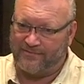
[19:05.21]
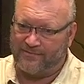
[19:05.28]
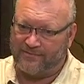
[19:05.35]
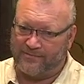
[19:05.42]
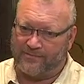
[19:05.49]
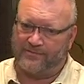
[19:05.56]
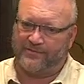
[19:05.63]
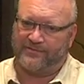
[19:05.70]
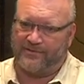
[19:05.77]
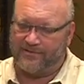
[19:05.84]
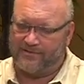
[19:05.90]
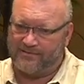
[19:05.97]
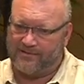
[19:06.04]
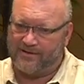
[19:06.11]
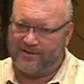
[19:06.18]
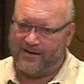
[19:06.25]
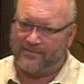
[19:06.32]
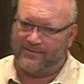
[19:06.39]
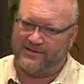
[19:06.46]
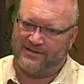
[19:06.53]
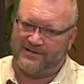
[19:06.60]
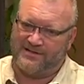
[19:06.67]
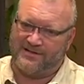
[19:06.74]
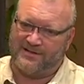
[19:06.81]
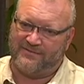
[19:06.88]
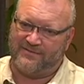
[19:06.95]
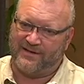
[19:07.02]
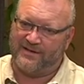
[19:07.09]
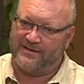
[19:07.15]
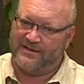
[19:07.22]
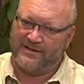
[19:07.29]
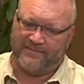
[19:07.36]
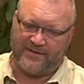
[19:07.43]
thoughts on how we could achieve that.